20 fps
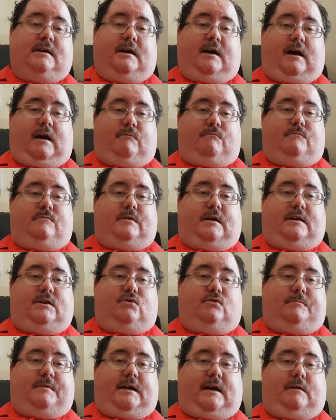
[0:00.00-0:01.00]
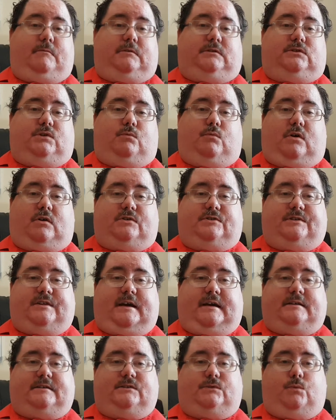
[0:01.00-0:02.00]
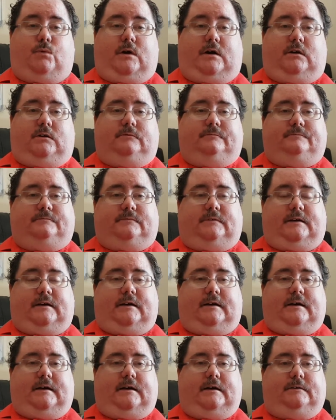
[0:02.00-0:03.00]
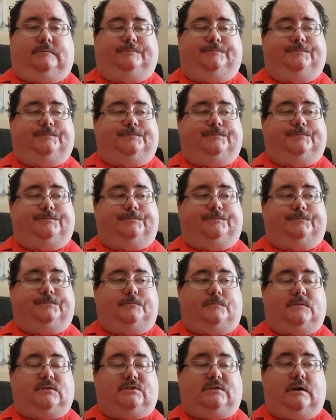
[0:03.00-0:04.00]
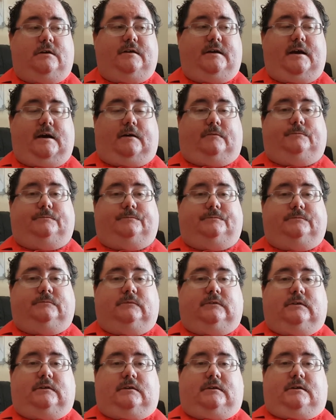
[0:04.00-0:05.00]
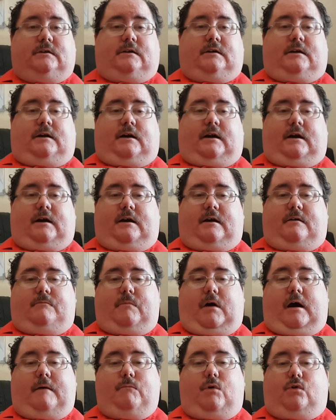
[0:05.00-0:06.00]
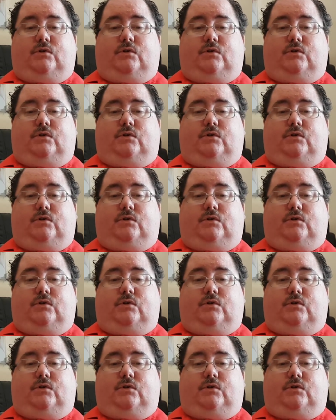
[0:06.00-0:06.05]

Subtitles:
and you'll be able to watch that as well. So yeah, I'm